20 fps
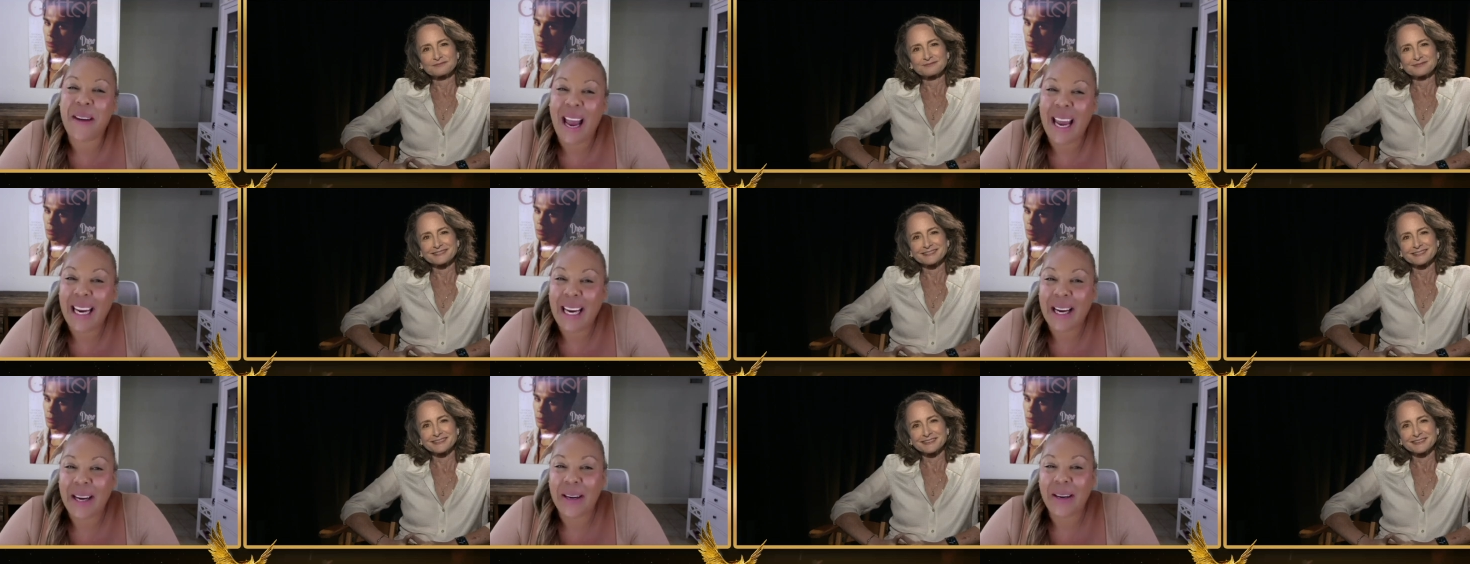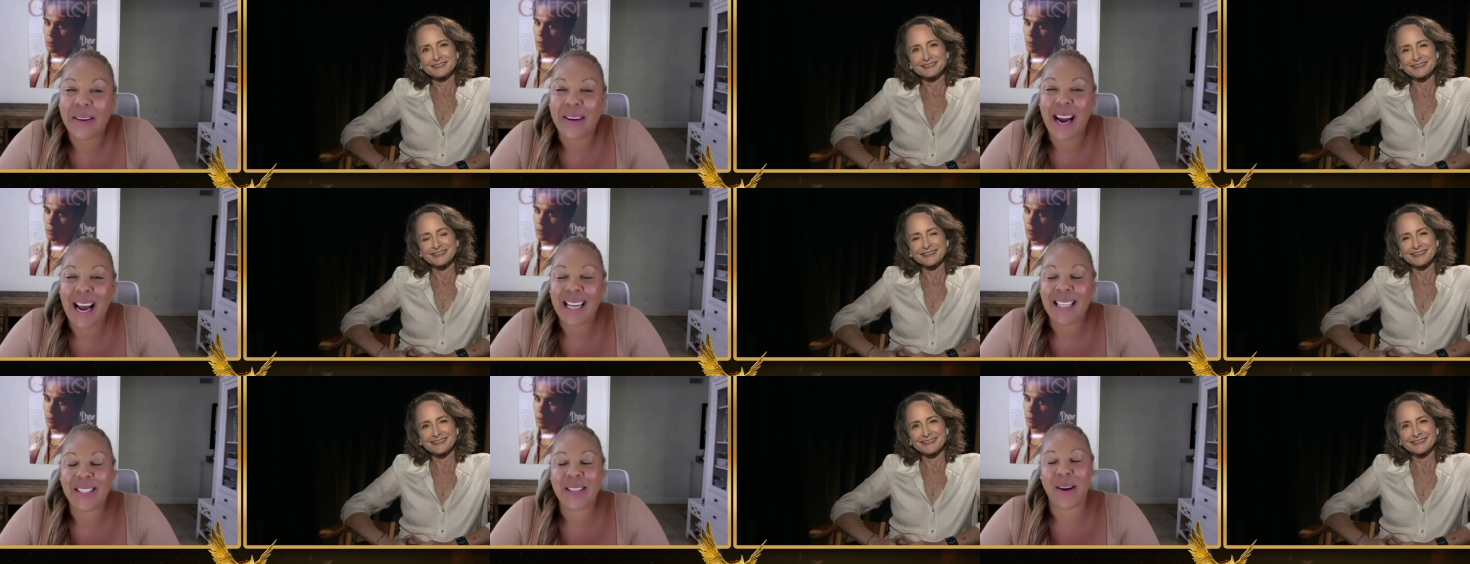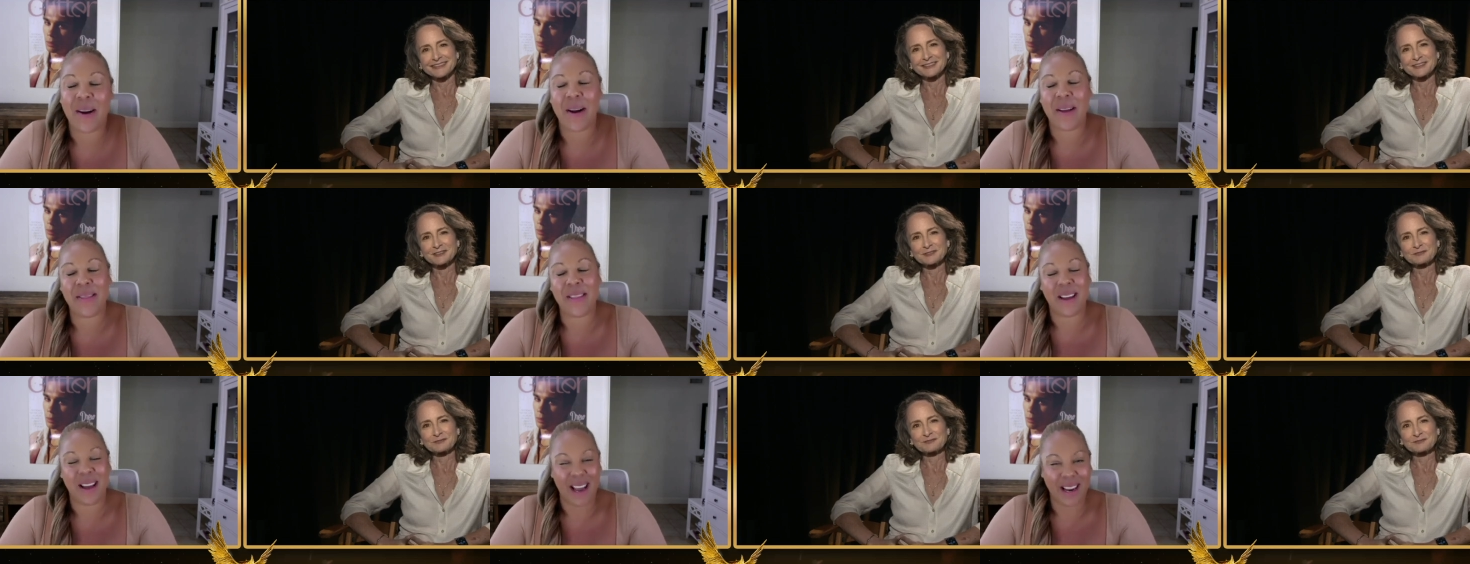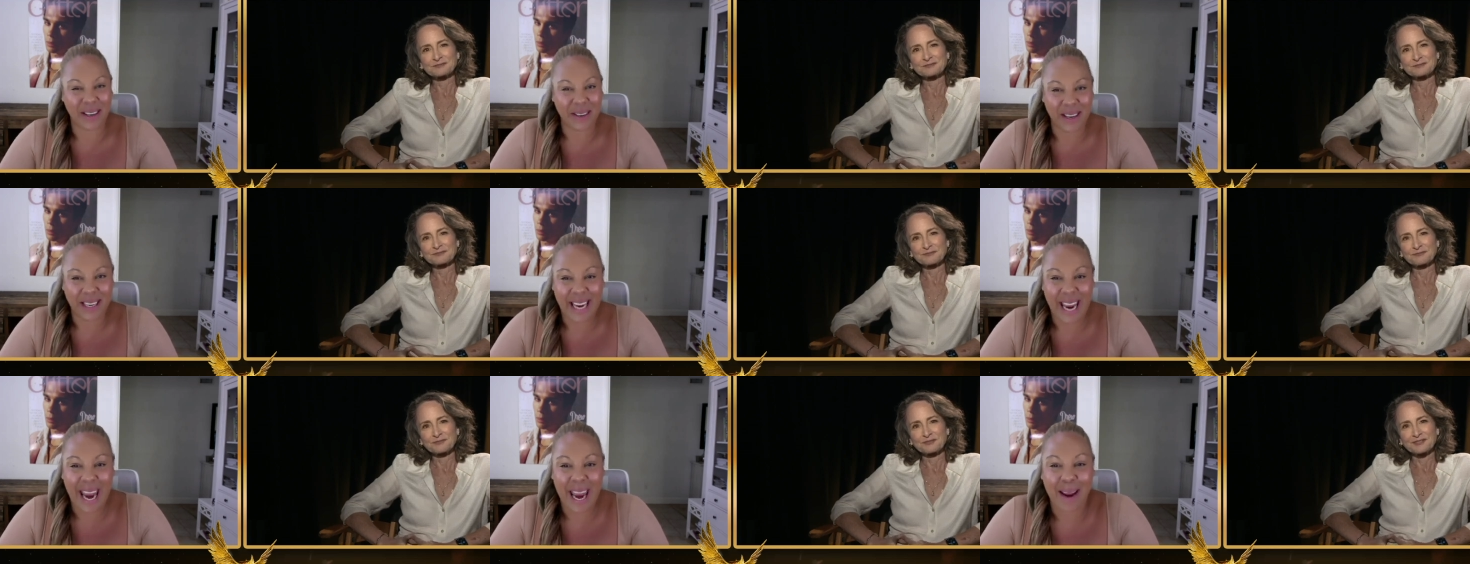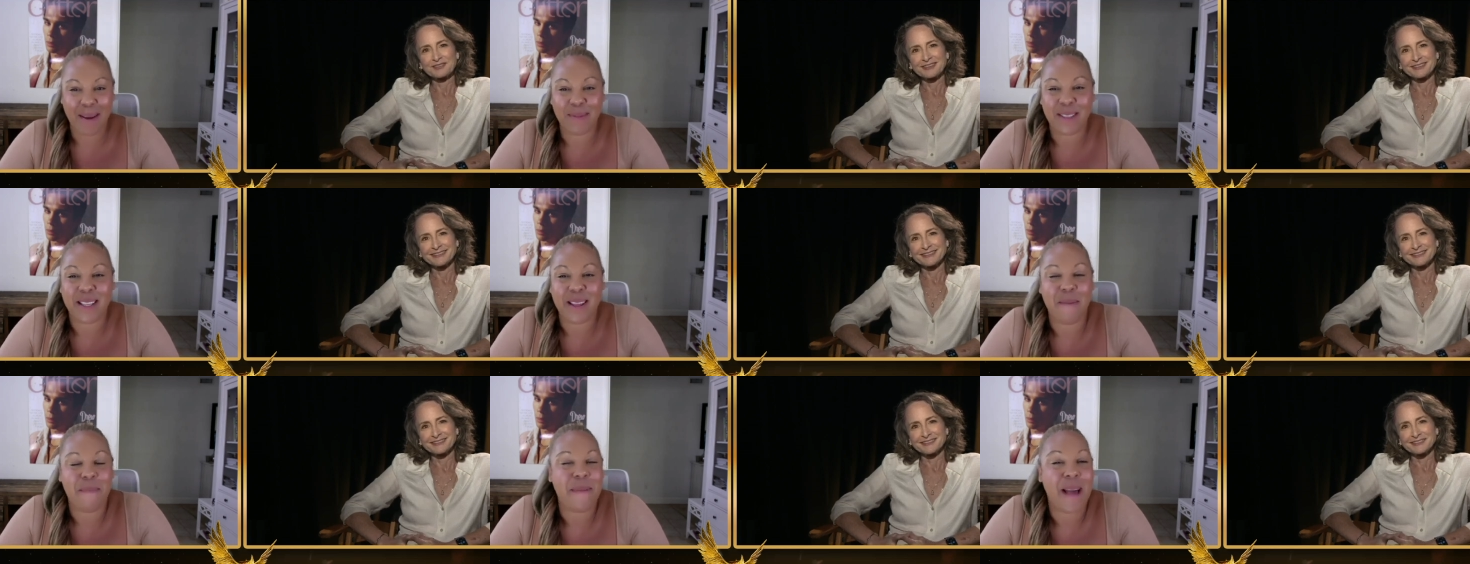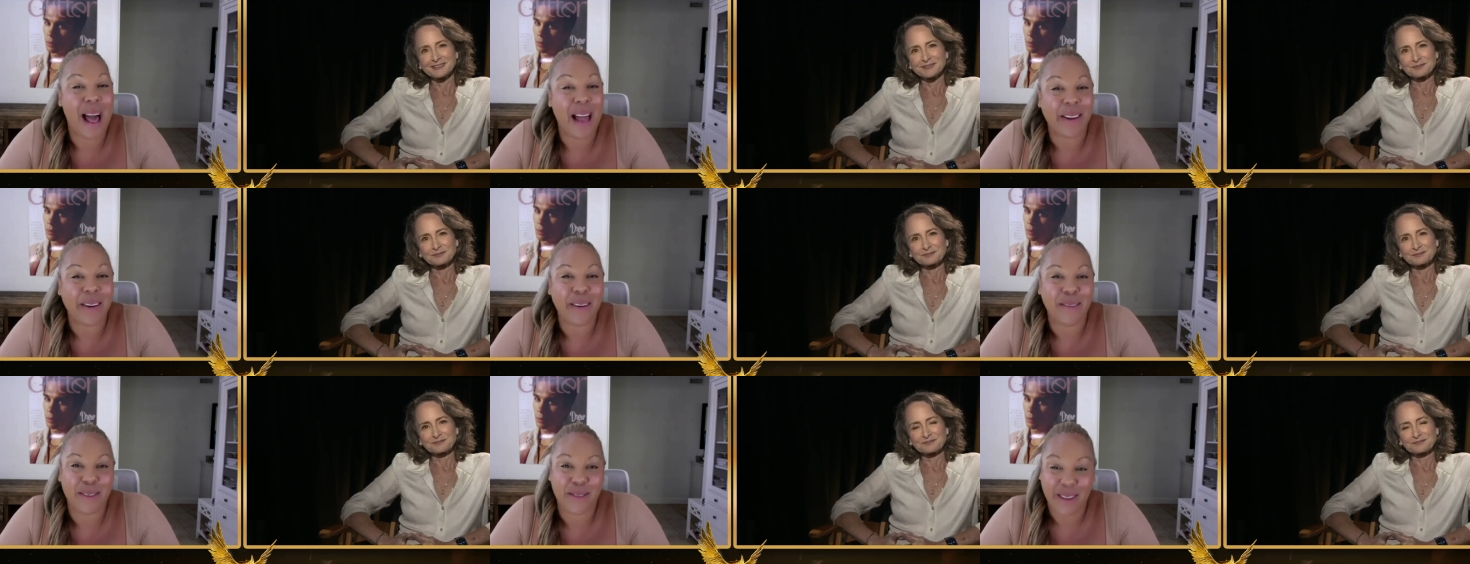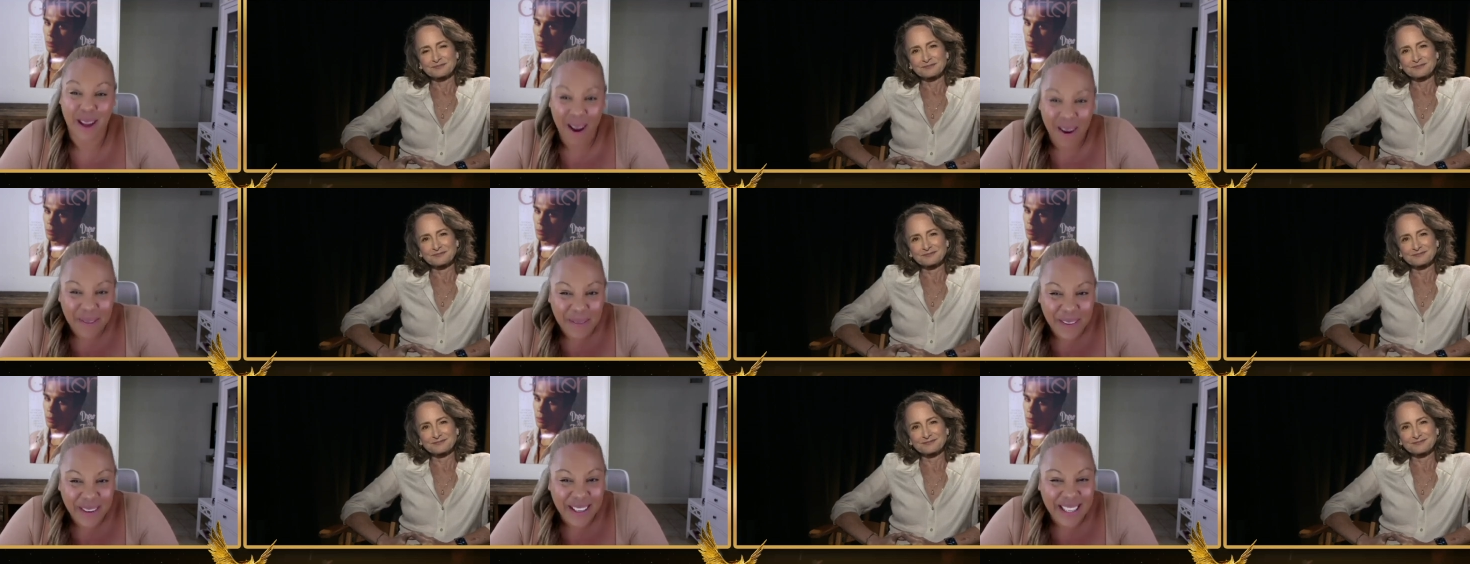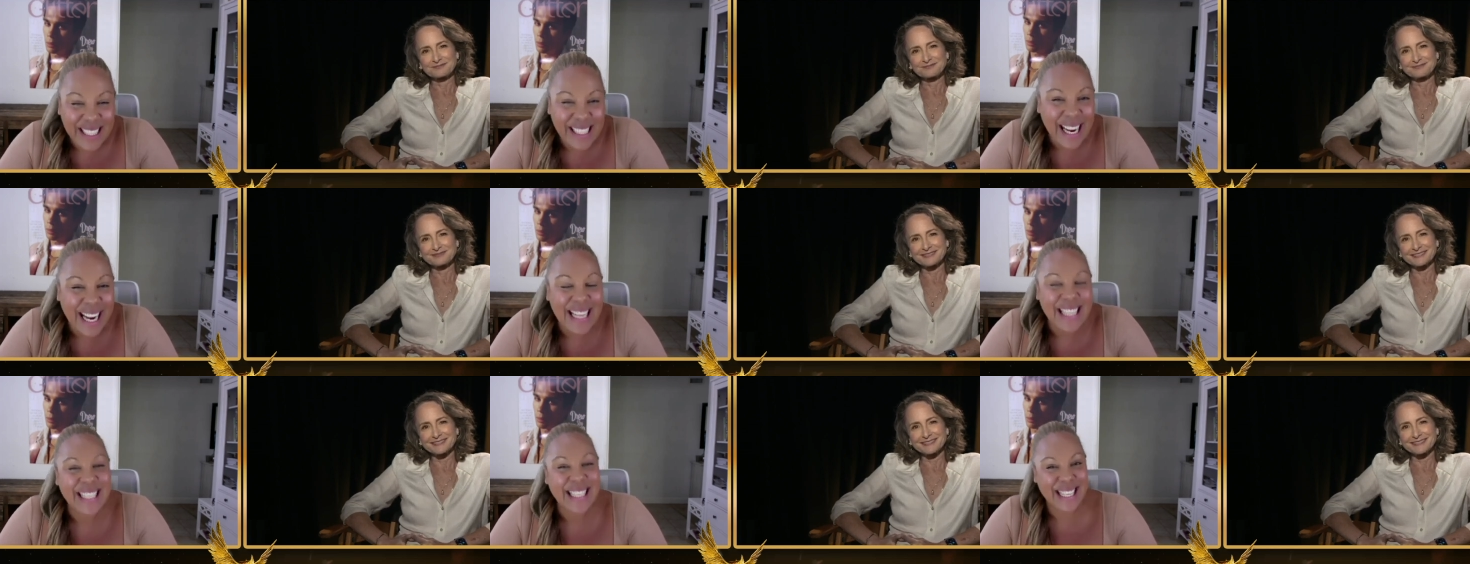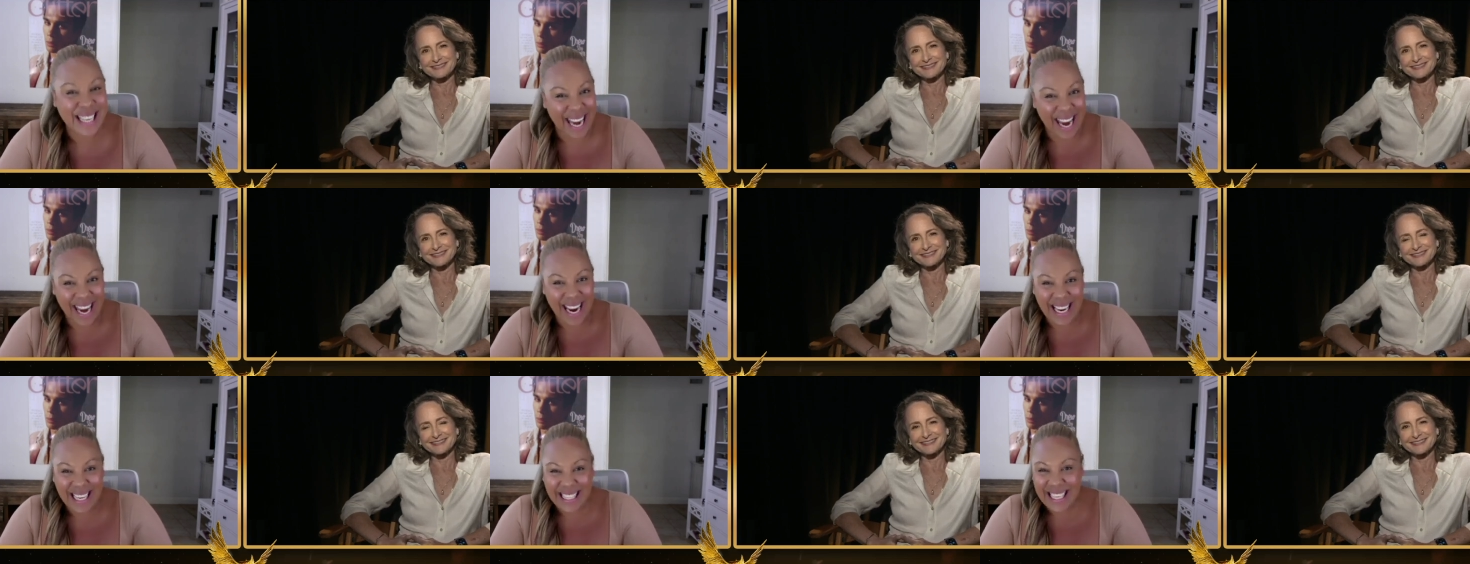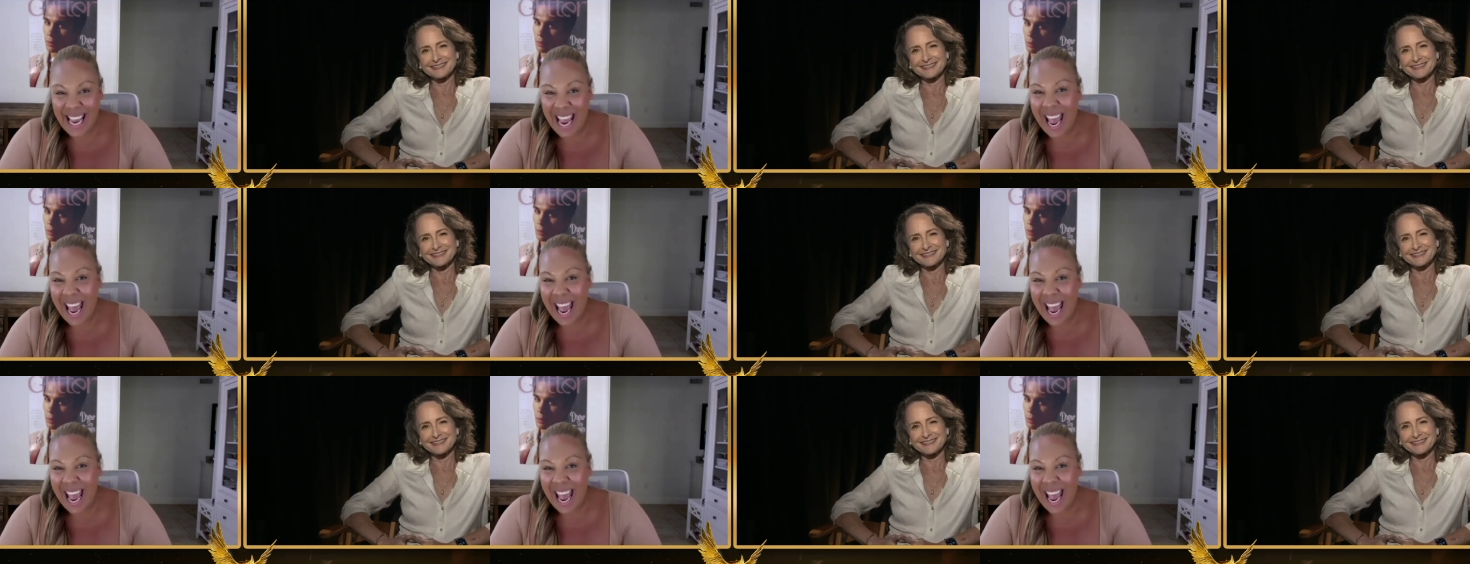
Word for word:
Speaker 1: and congrats on the Hunger Games, the Ballad of Songbirds and Snakes.